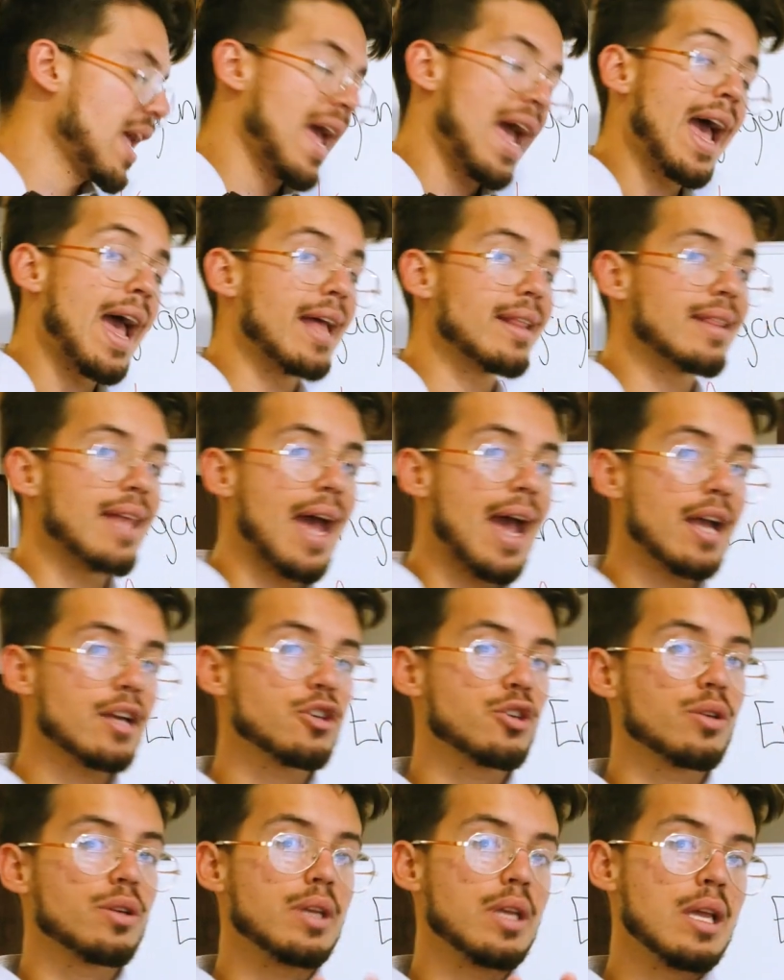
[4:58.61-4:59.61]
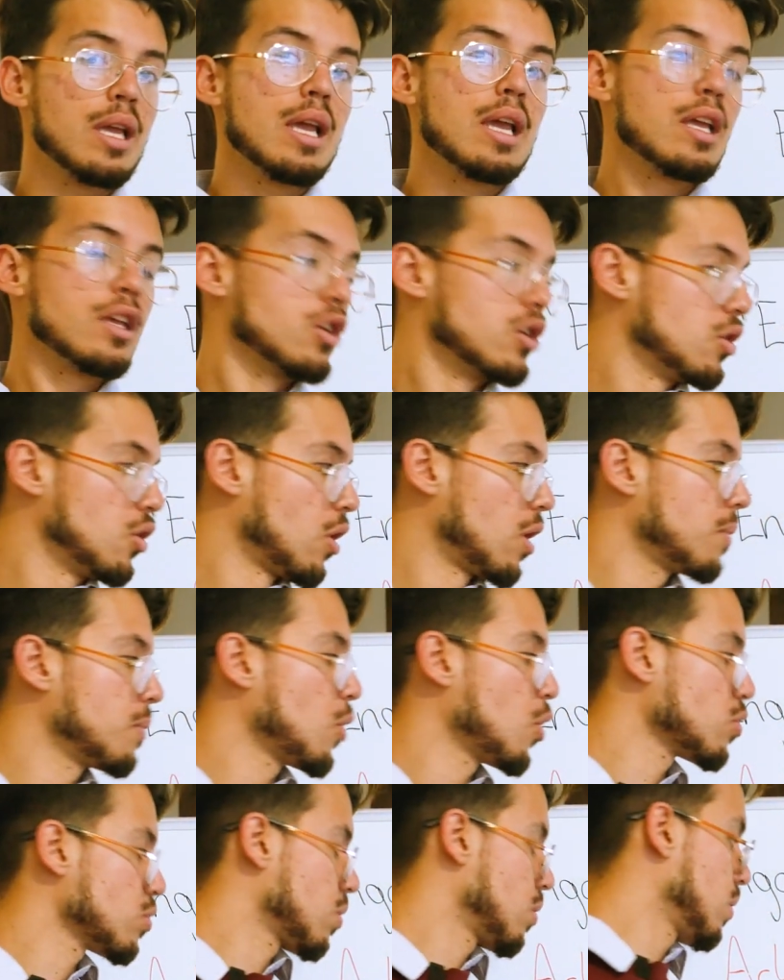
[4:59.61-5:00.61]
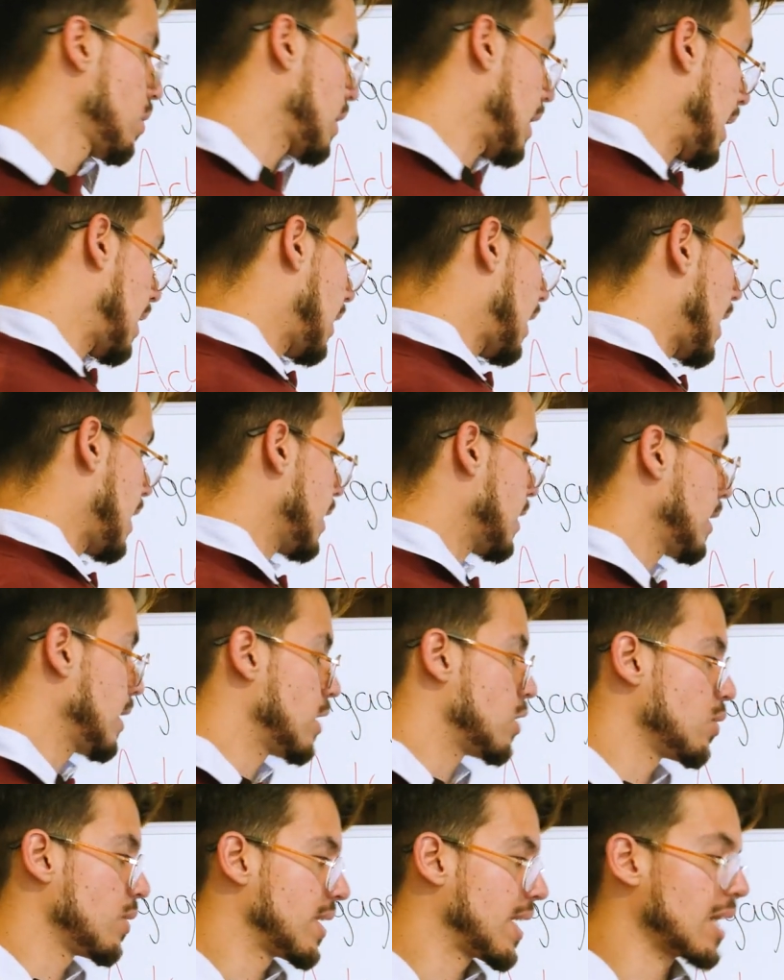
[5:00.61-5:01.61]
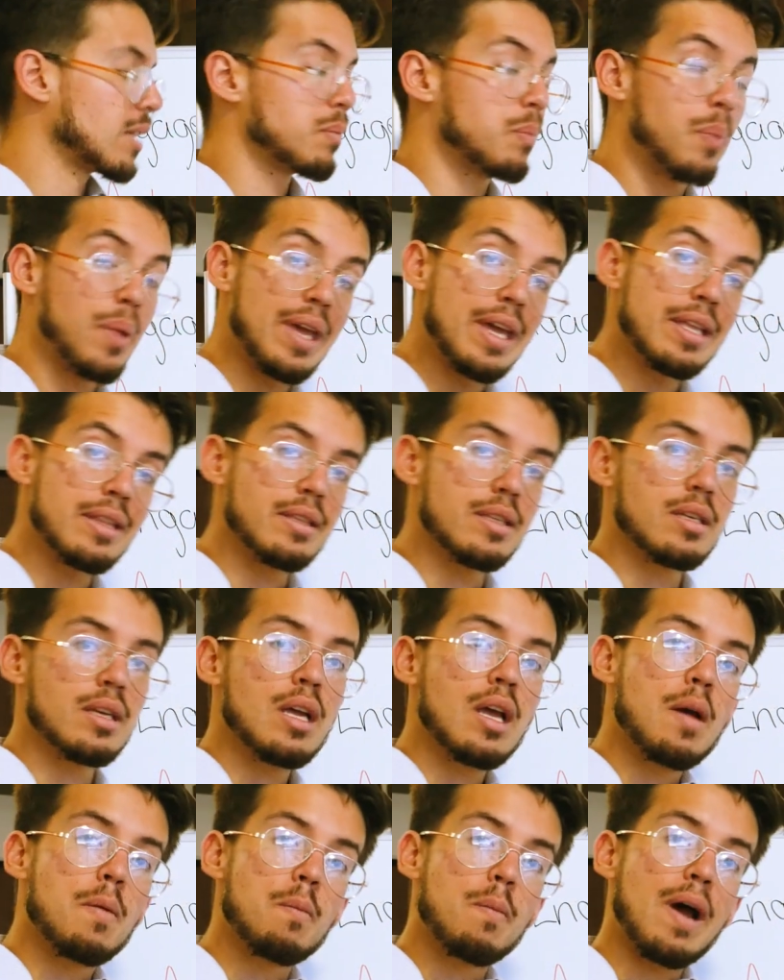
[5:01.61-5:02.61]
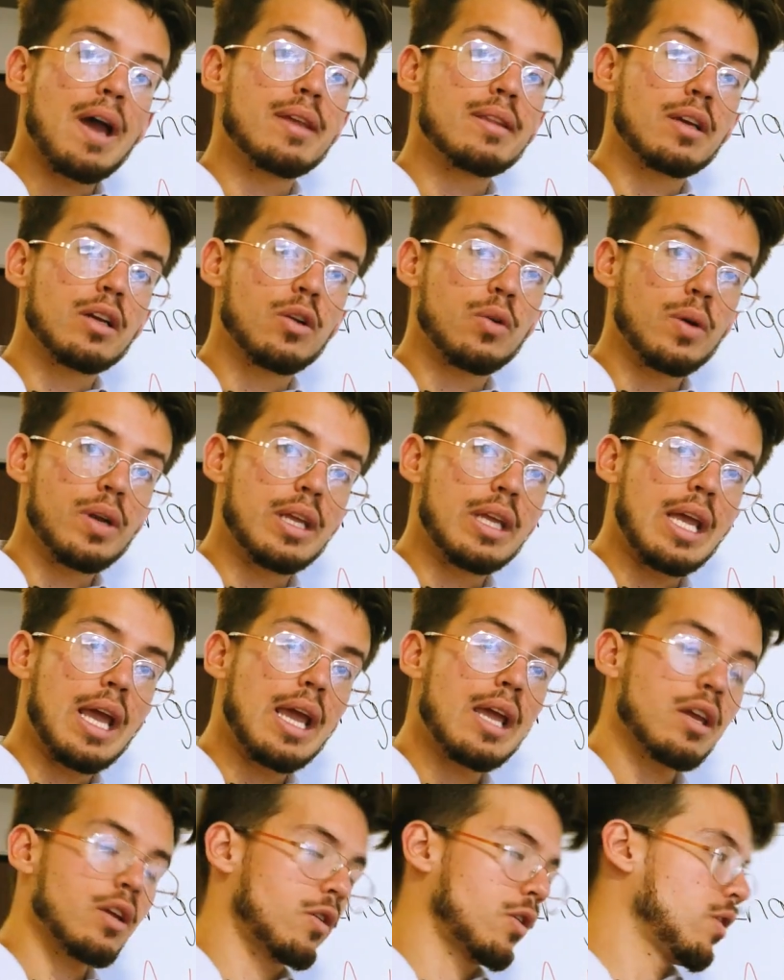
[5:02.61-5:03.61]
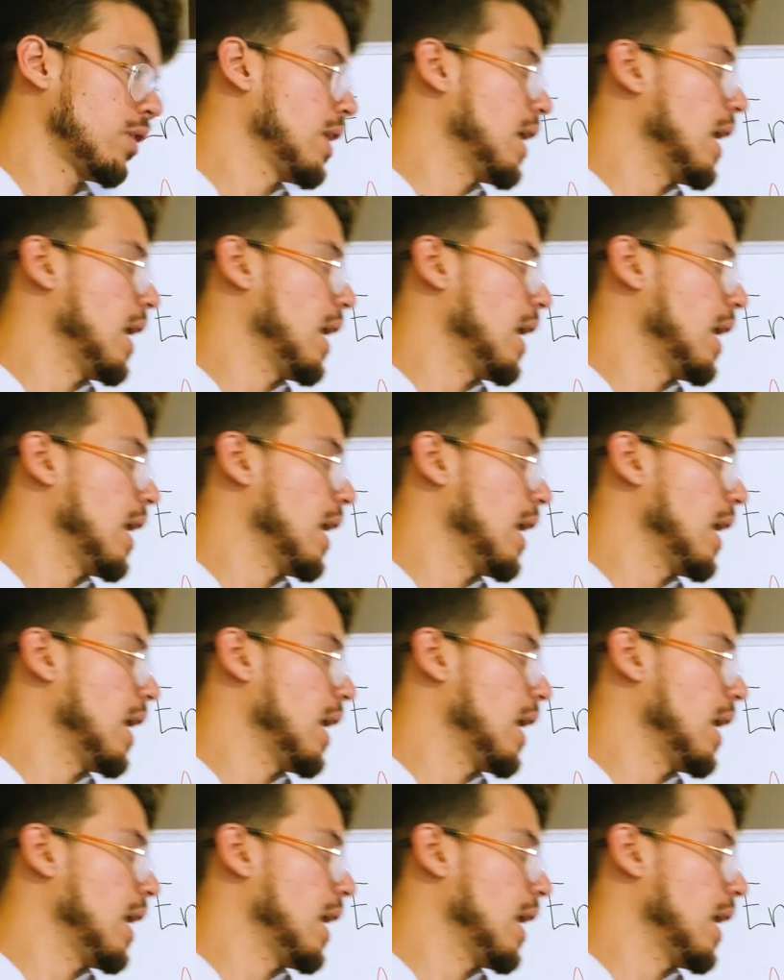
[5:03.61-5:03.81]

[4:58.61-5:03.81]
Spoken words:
And actually, you're more likely to get pinned by the creator